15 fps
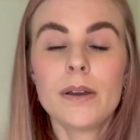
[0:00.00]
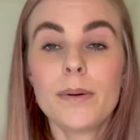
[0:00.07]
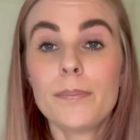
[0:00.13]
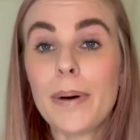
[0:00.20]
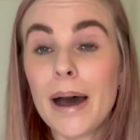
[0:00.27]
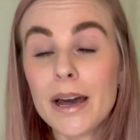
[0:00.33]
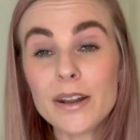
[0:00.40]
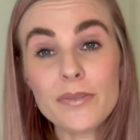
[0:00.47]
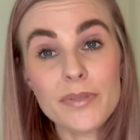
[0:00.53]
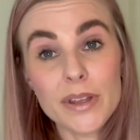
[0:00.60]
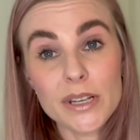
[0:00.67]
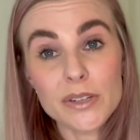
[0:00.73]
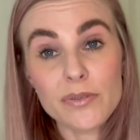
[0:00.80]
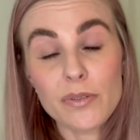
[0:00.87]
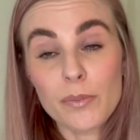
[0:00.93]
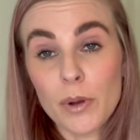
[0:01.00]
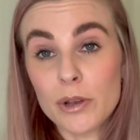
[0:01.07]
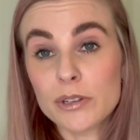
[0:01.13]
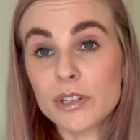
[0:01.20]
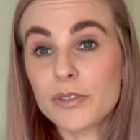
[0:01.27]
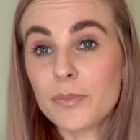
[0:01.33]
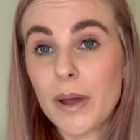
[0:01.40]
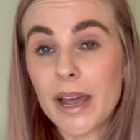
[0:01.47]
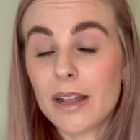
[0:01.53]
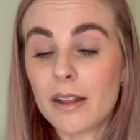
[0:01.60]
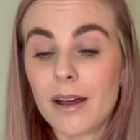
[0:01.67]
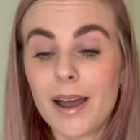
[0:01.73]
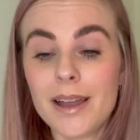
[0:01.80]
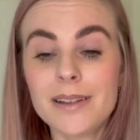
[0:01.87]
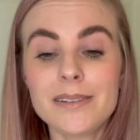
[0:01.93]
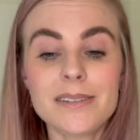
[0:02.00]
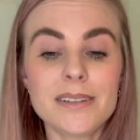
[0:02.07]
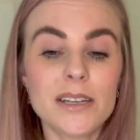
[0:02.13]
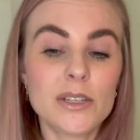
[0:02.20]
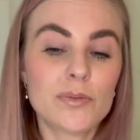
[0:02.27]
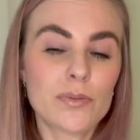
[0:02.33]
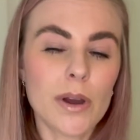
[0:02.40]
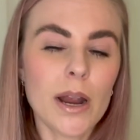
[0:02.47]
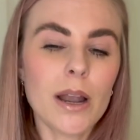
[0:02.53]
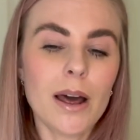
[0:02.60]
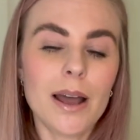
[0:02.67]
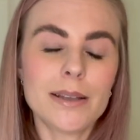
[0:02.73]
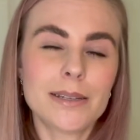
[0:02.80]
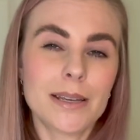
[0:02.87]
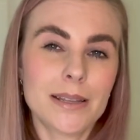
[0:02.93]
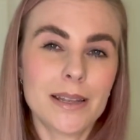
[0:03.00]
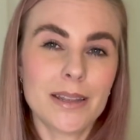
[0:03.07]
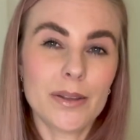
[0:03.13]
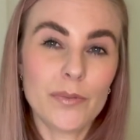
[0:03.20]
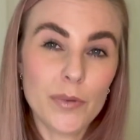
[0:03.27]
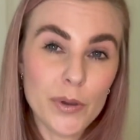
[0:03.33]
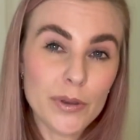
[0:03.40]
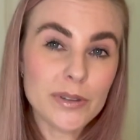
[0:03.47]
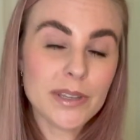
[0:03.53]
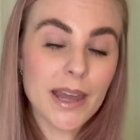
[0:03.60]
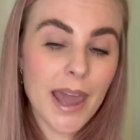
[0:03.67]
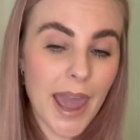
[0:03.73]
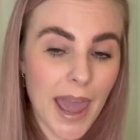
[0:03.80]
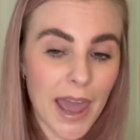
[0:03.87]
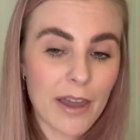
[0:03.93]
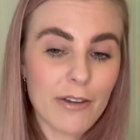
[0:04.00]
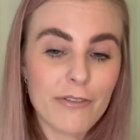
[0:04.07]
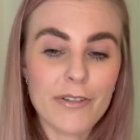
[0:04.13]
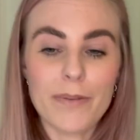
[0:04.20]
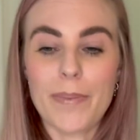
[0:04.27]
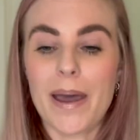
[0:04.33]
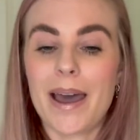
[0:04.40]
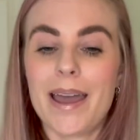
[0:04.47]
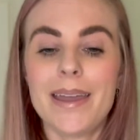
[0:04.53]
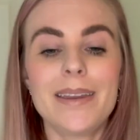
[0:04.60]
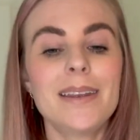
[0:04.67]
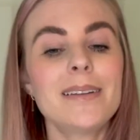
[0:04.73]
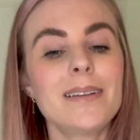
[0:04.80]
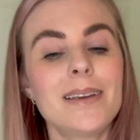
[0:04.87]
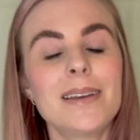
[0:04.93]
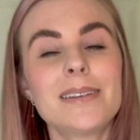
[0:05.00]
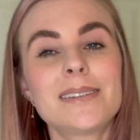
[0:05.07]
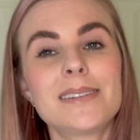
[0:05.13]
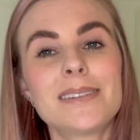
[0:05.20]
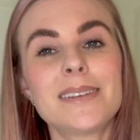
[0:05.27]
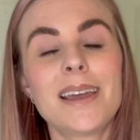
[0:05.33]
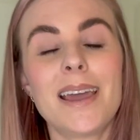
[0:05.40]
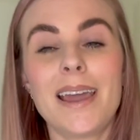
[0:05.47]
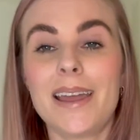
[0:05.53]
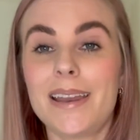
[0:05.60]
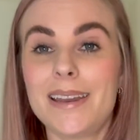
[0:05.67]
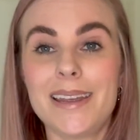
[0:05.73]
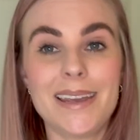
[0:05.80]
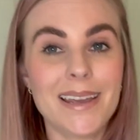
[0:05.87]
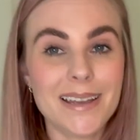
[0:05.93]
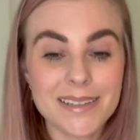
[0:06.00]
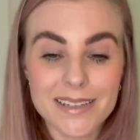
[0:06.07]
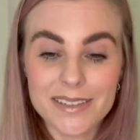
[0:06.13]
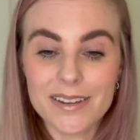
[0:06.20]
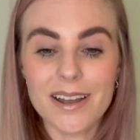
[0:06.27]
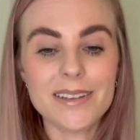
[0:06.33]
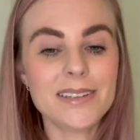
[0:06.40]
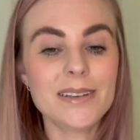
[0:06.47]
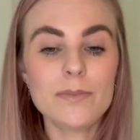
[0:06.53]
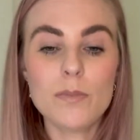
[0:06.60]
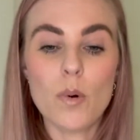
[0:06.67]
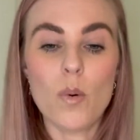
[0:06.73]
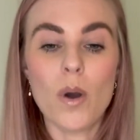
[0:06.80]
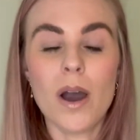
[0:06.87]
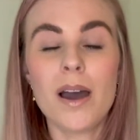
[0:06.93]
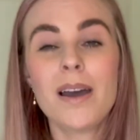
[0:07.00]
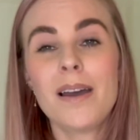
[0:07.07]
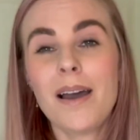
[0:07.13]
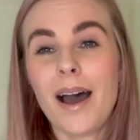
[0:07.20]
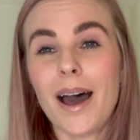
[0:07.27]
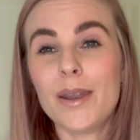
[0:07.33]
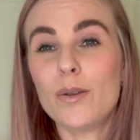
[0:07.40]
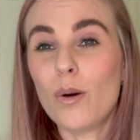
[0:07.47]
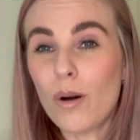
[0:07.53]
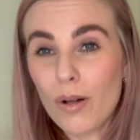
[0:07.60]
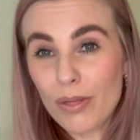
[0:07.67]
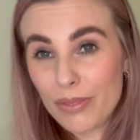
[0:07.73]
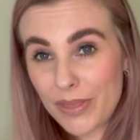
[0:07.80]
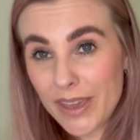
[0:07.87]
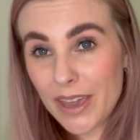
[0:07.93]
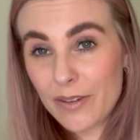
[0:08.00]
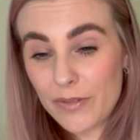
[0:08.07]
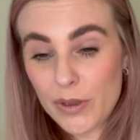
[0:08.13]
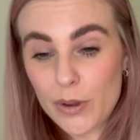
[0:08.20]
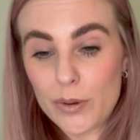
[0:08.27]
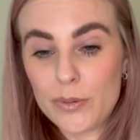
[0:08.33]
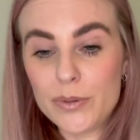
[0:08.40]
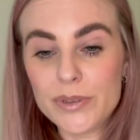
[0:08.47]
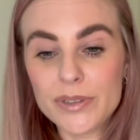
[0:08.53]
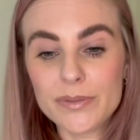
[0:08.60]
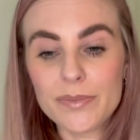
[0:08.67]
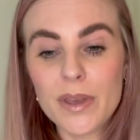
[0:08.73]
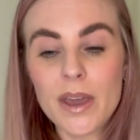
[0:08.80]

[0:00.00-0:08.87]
Part of this for most of my clients is realizing that the views they have about eating less and exercising more are not their views.